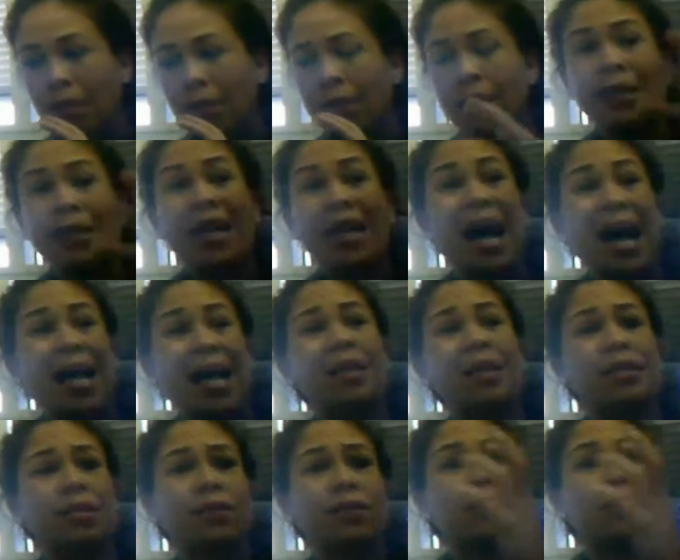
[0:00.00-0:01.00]
the
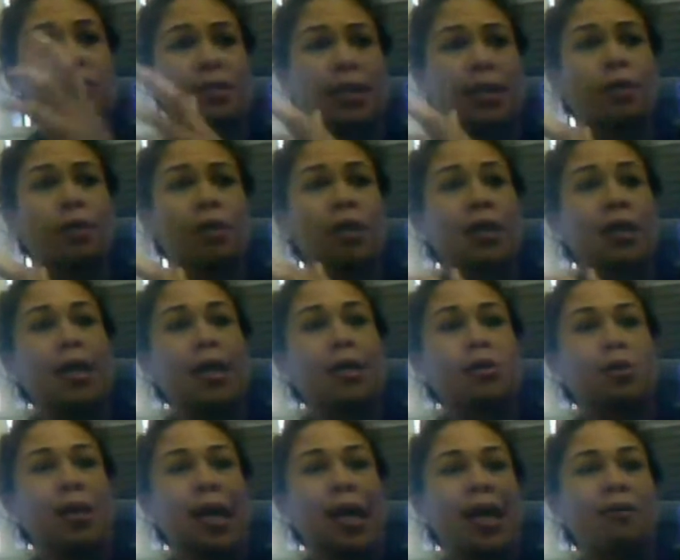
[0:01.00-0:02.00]
highlights of this summer
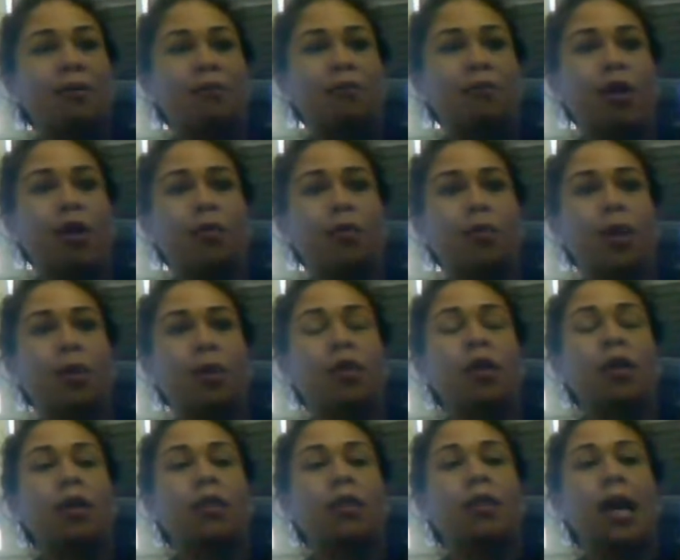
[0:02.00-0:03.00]
is when I had fun with
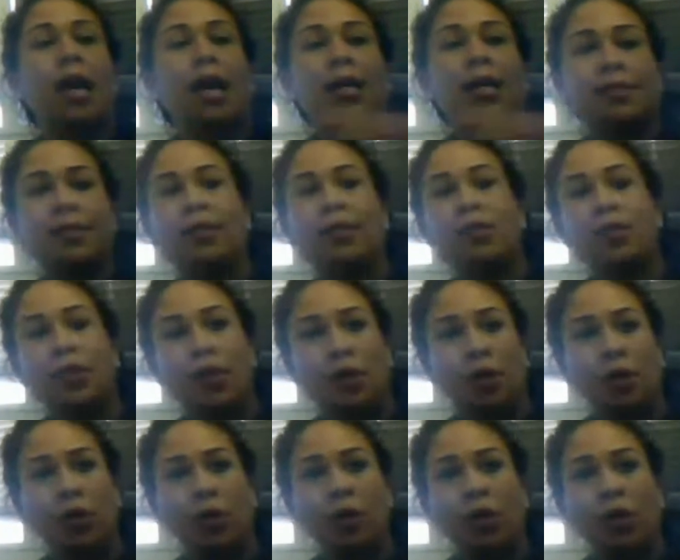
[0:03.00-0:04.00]
the
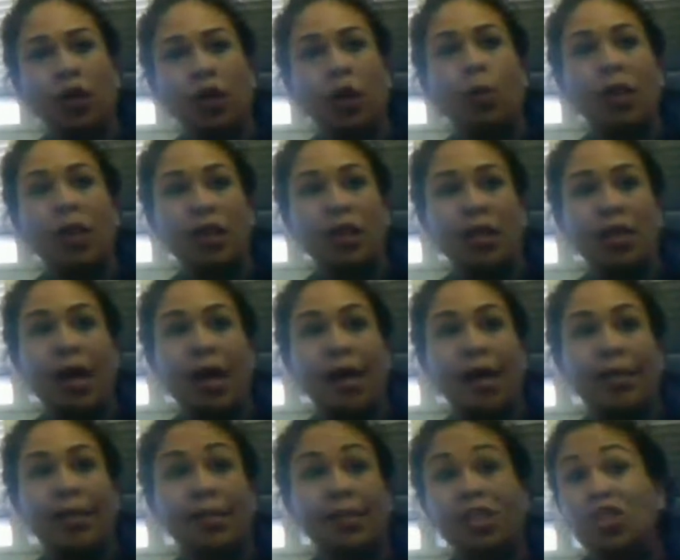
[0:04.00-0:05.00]
SC2, you know, with the
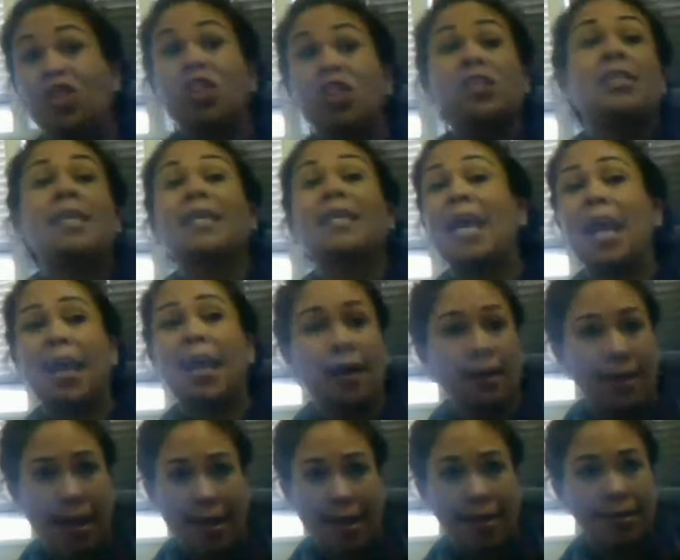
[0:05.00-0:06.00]
Alliance, the GCK
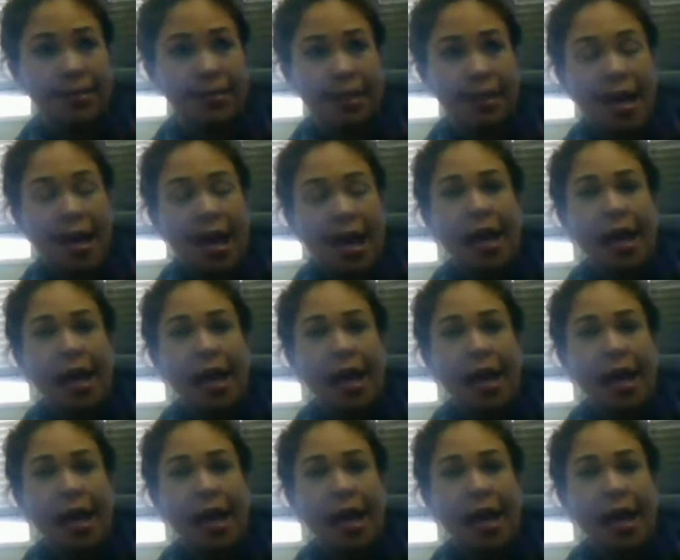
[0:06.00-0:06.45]
Alliance.